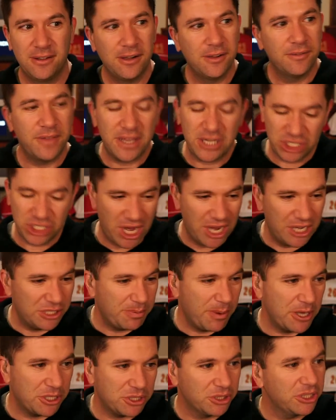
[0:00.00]
They change
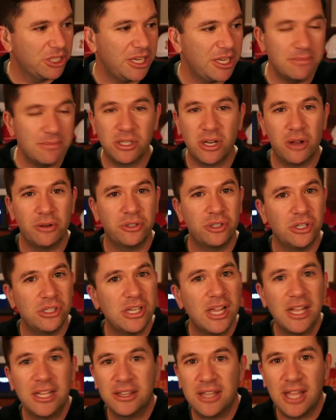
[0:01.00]
special teams coaches.
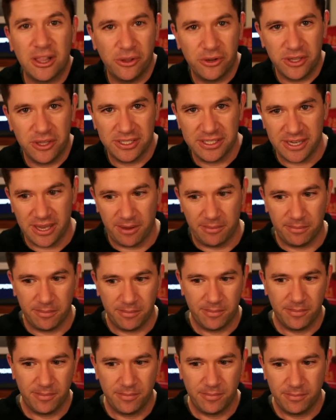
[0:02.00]
They look the same.
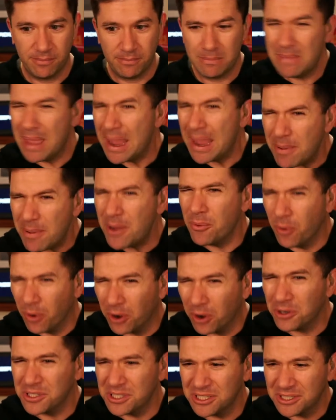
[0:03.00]
Maybe
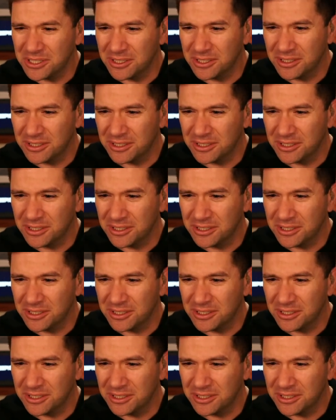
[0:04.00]
worse.